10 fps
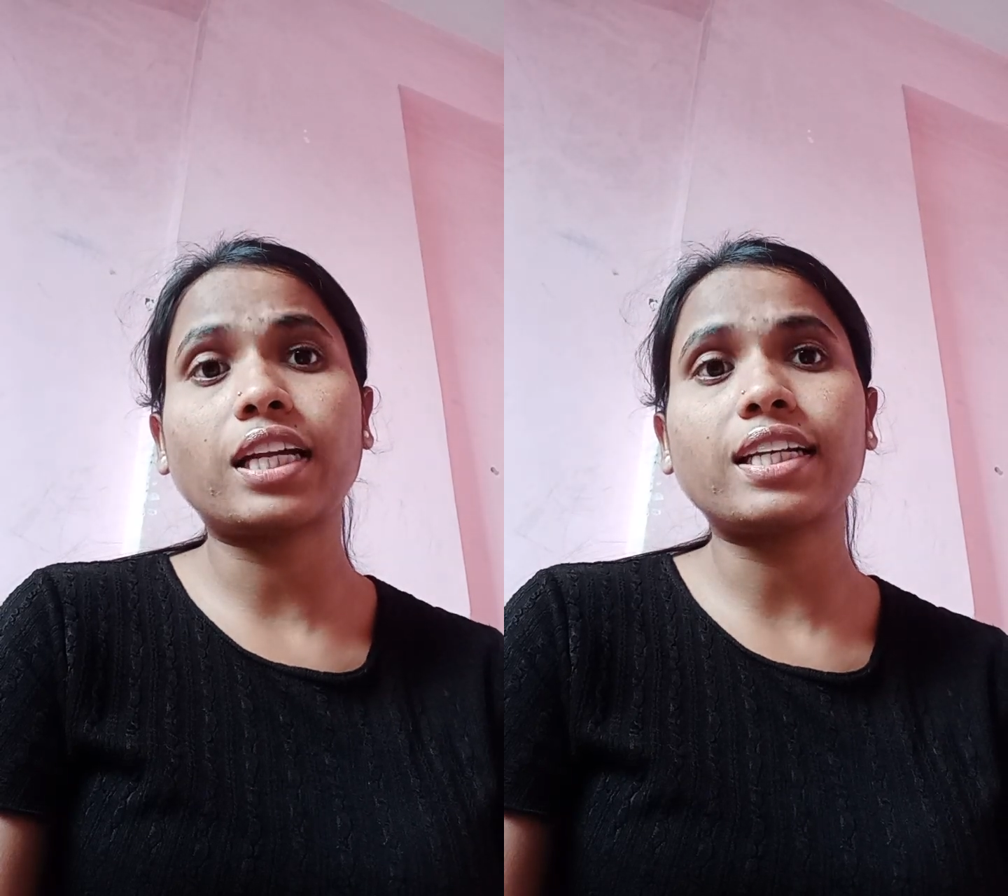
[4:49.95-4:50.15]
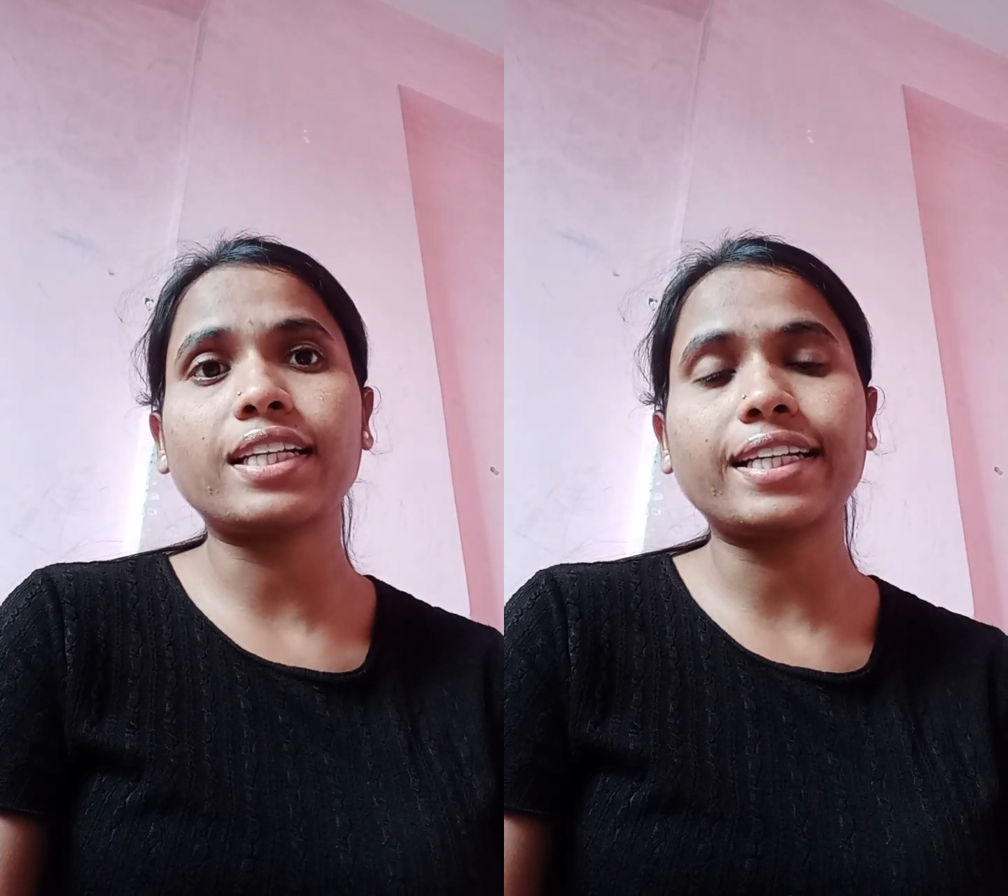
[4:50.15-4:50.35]

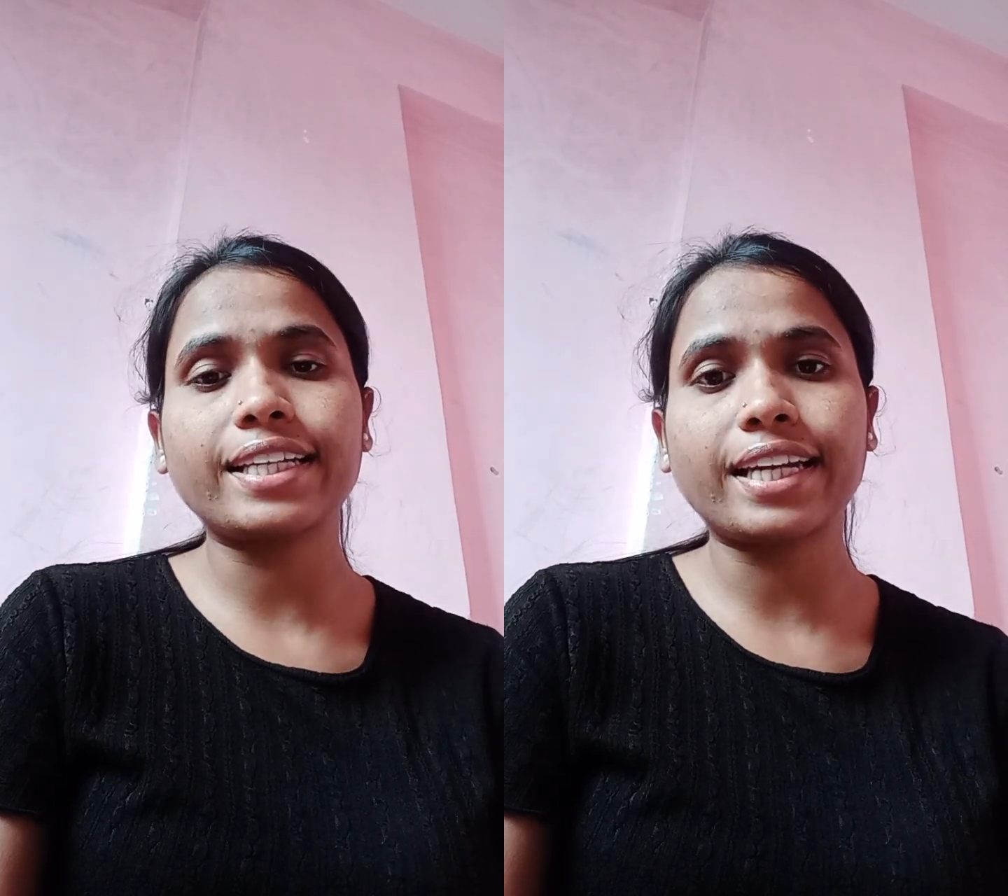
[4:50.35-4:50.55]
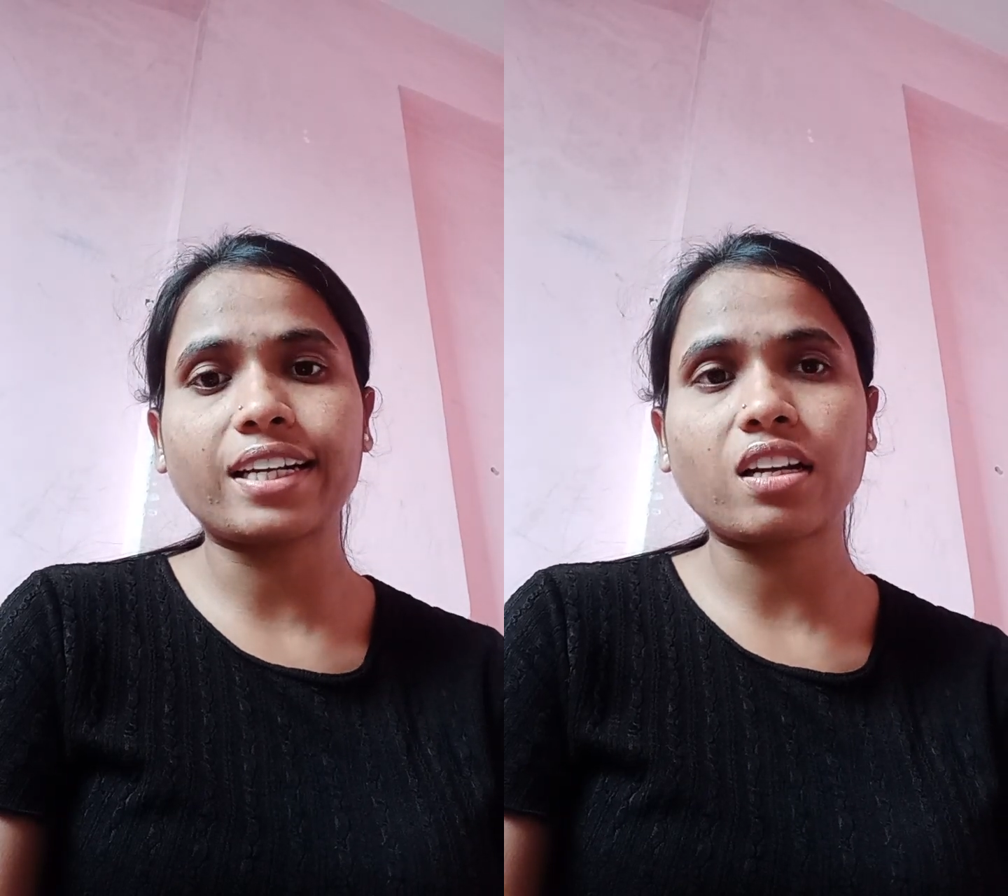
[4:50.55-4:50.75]
need
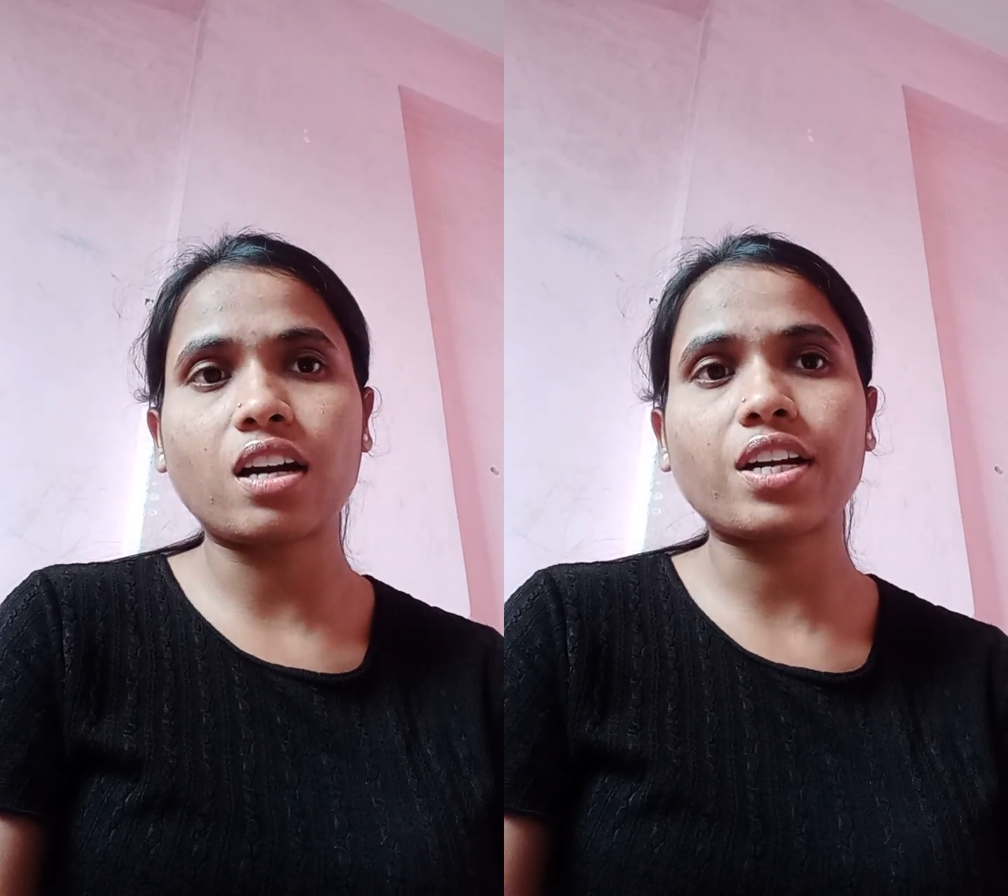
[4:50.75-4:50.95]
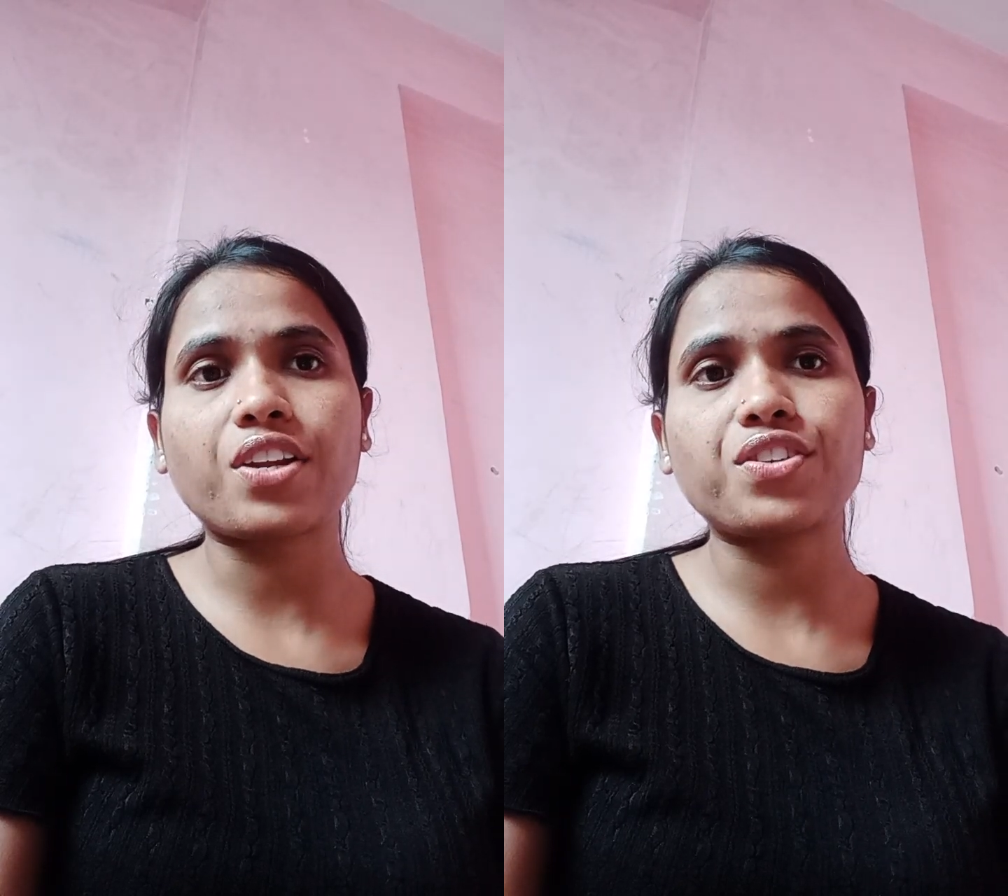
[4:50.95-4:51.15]
greater
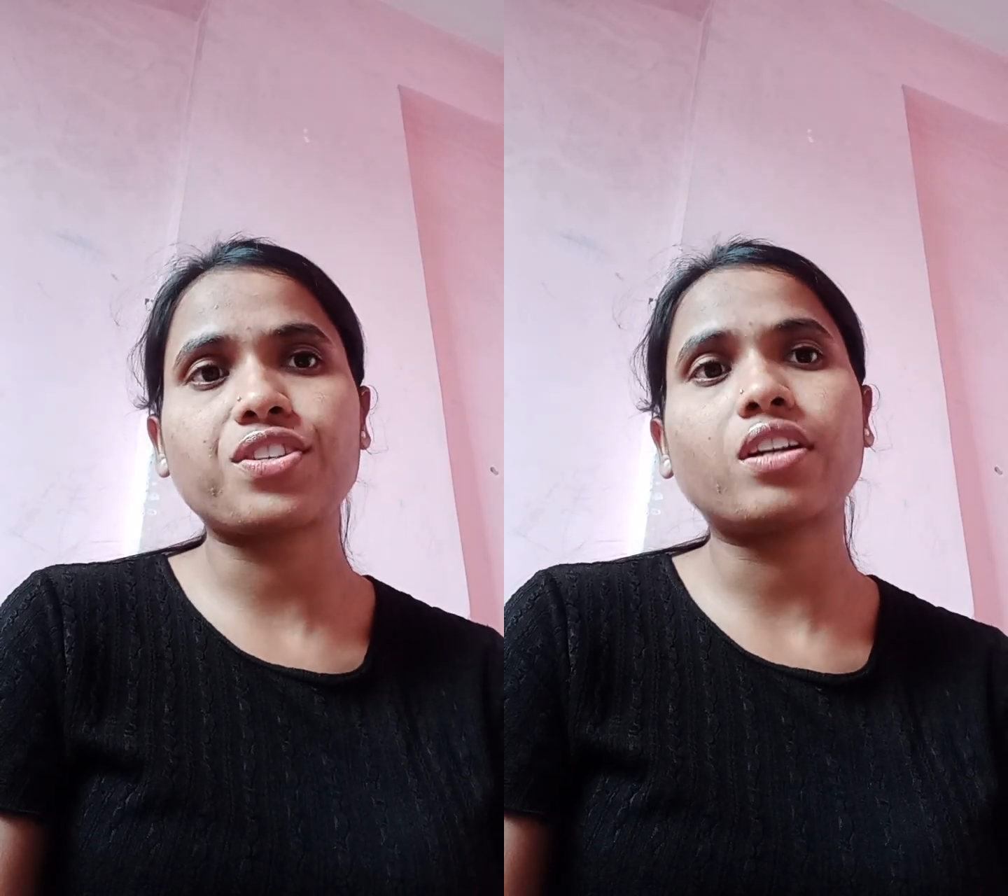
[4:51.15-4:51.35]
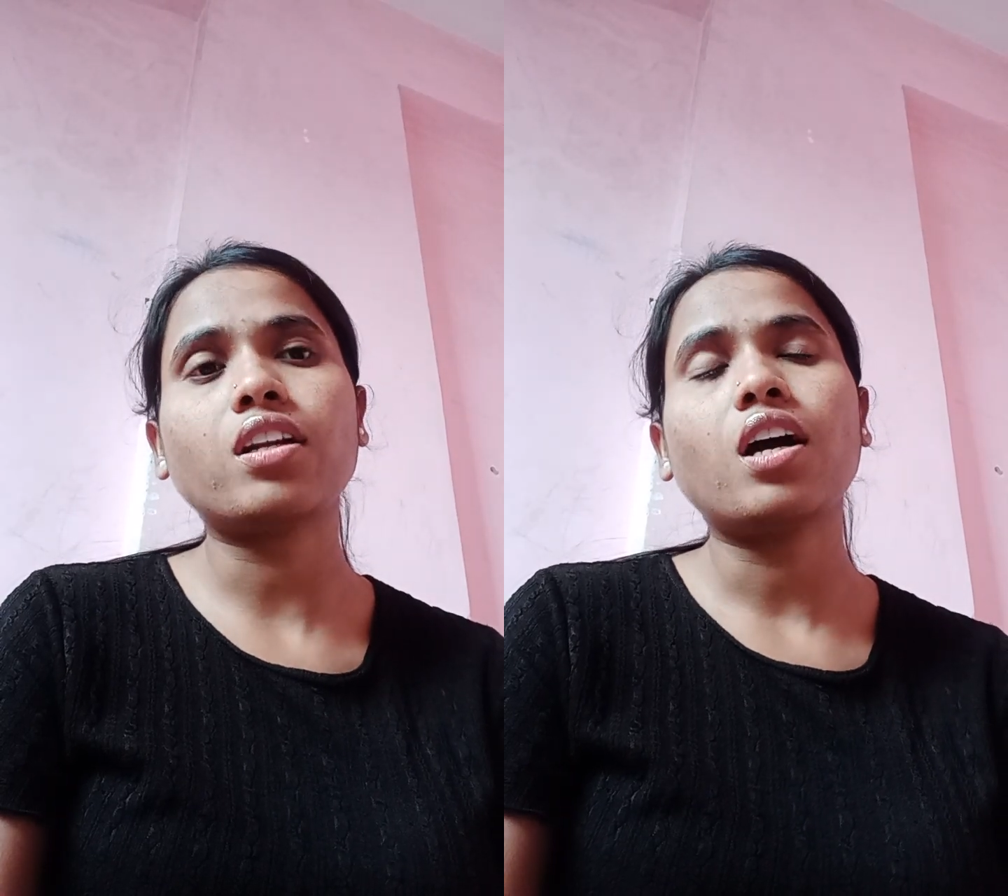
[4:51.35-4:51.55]

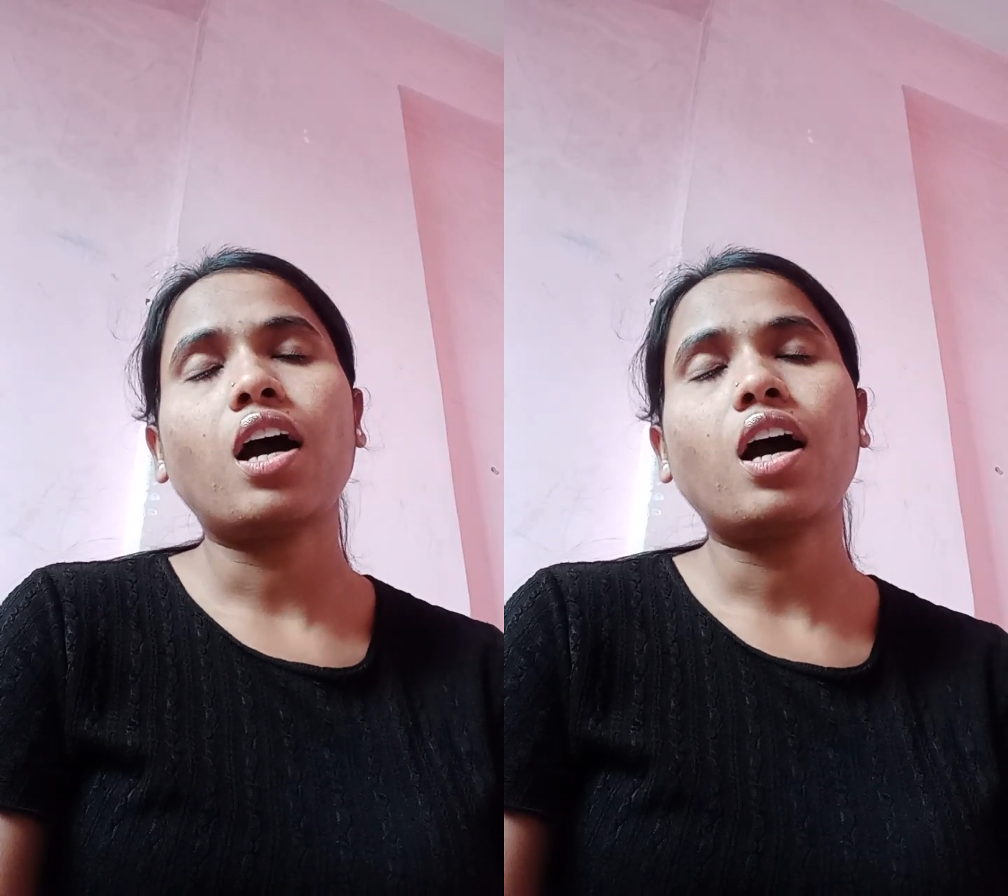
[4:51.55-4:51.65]
attention